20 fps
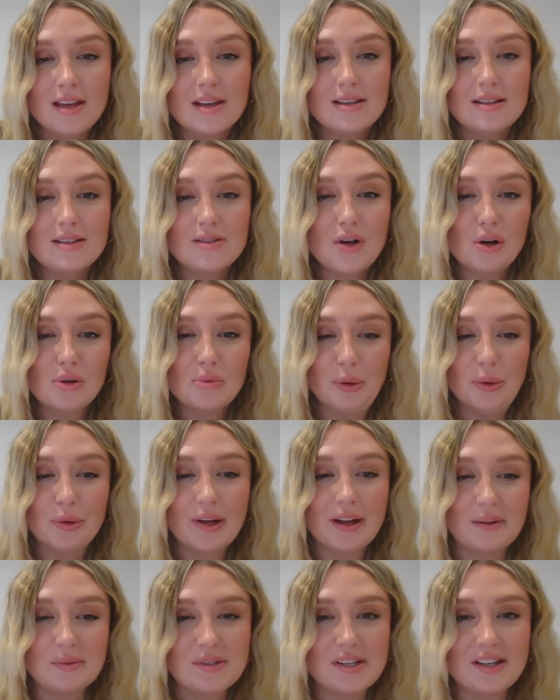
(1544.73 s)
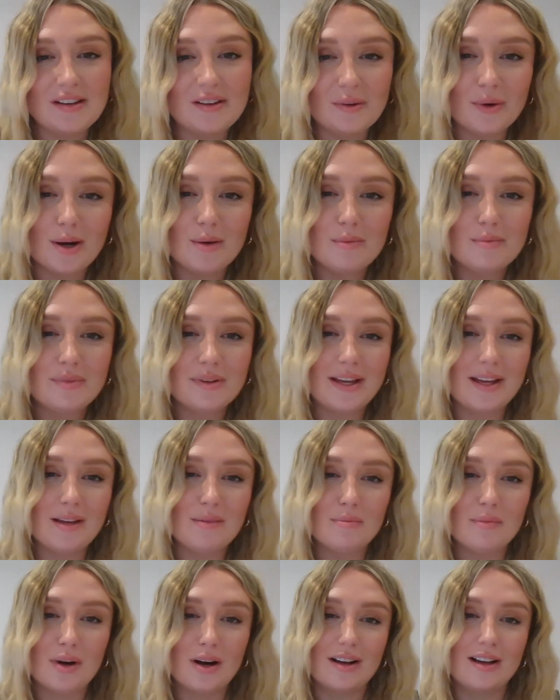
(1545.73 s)
Stockport County go up
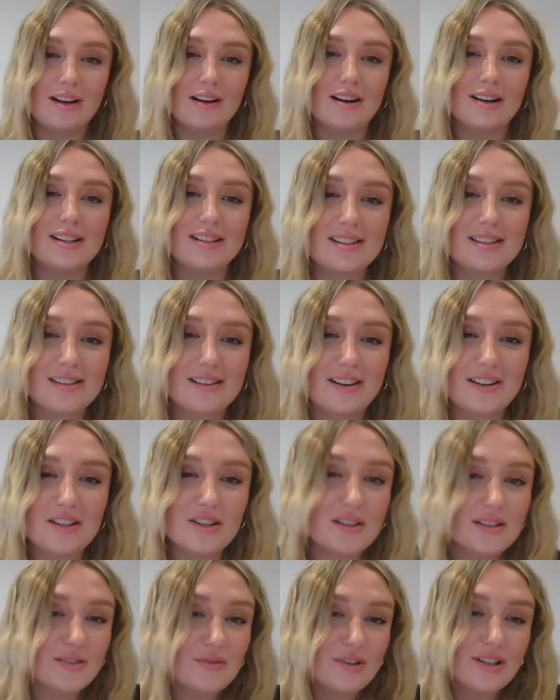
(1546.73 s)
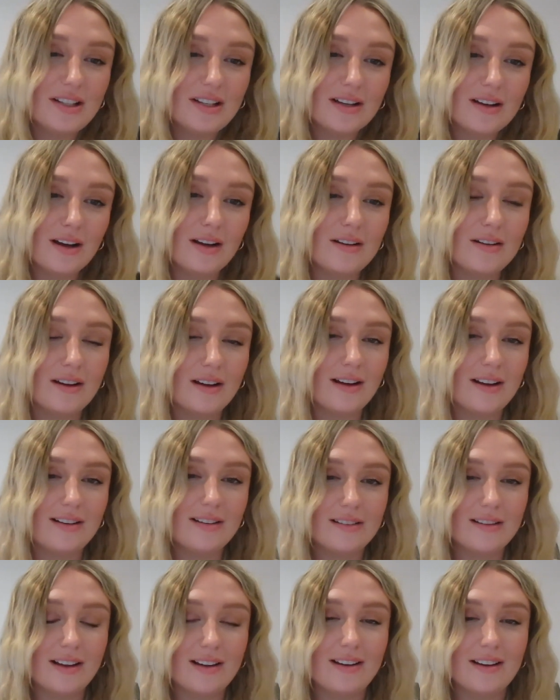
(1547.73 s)
in my eyes. I just really I
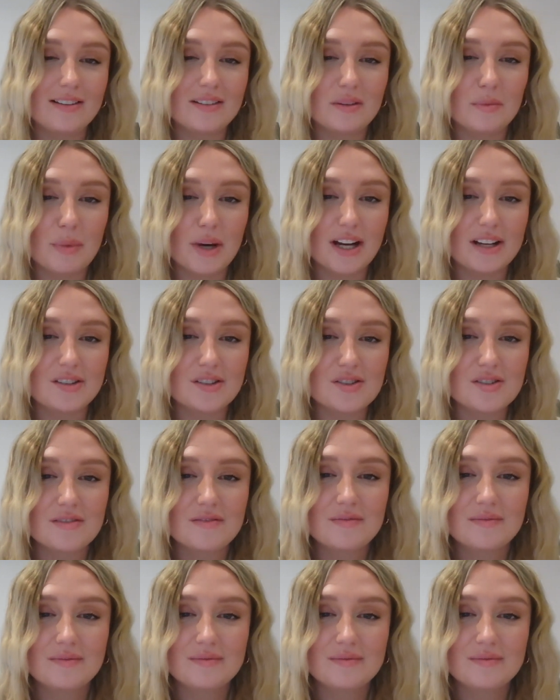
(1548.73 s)
like the badge.